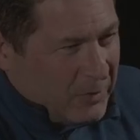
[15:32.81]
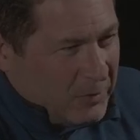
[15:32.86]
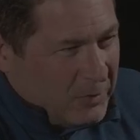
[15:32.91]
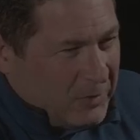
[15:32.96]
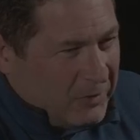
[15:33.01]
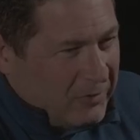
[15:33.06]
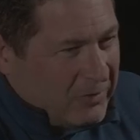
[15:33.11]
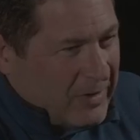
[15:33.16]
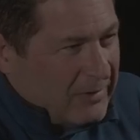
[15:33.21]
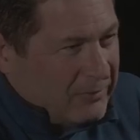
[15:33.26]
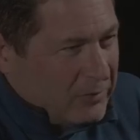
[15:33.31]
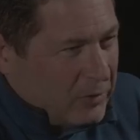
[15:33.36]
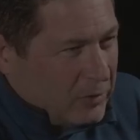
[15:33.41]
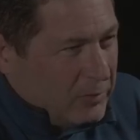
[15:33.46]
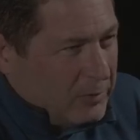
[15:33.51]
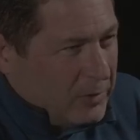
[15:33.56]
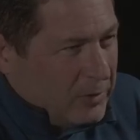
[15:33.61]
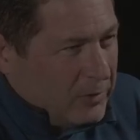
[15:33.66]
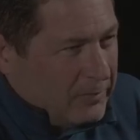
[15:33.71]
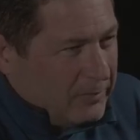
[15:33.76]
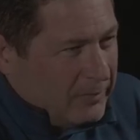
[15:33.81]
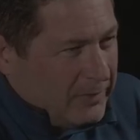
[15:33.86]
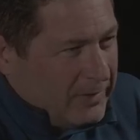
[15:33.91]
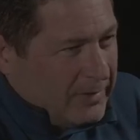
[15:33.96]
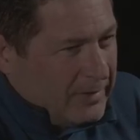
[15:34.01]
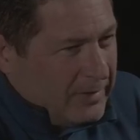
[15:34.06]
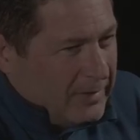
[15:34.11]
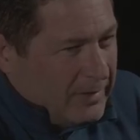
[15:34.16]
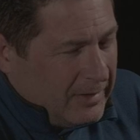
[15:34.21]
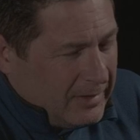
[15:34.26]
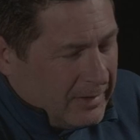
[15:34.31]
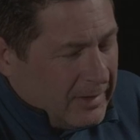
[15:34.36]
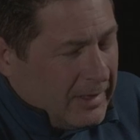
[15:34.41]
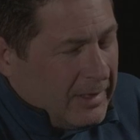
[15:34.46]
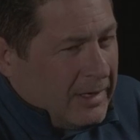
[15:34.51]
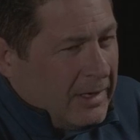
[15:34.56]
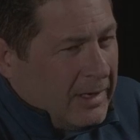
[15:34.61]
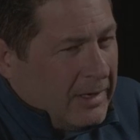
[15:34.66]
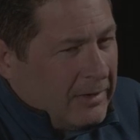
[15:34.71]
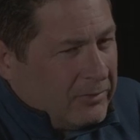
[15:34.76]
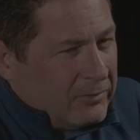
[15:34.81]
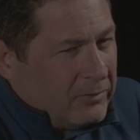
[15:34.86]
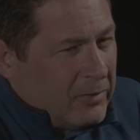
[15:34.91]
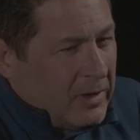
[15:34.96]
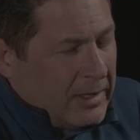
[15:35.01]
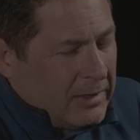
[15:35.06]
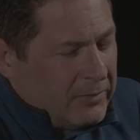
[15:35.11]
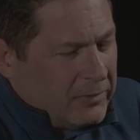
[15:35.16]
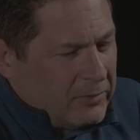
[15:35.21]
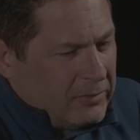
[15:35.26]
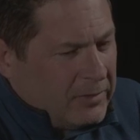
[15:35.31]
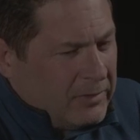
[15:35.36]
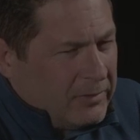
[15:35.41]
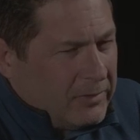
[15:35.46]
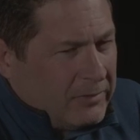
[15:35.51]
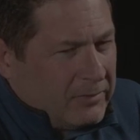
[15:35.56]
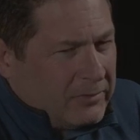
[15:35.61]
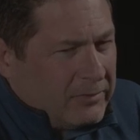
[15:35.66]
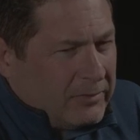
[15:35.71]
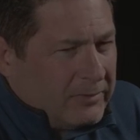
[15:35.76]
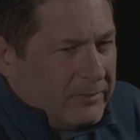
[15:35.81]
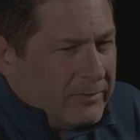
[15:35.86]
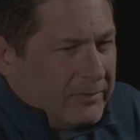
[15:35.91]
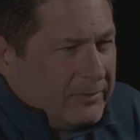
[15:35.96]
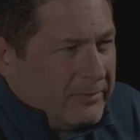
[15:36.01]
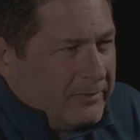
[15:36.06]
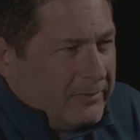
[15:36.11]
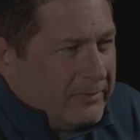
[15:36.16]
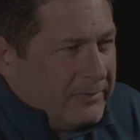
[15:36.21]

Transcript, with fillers: like four wheel drive turbo. Yeah. Yeah. So I had three of those.